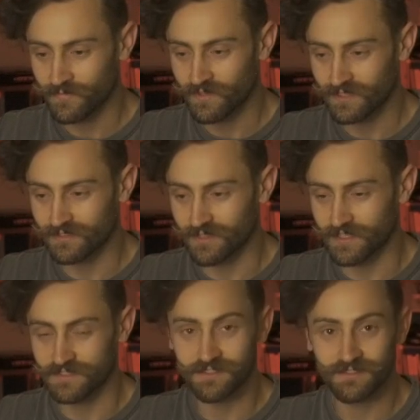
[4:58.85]
That's
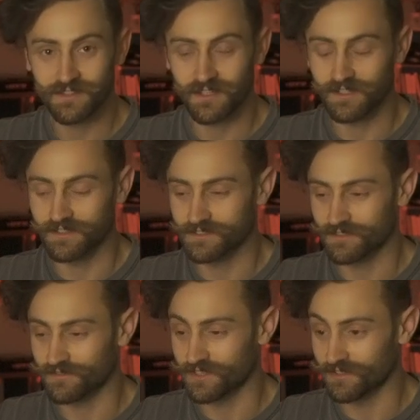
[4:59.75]
less
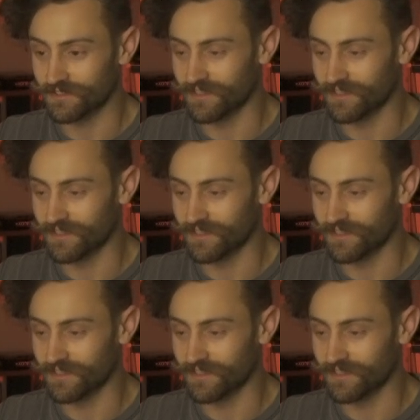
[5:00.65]
severe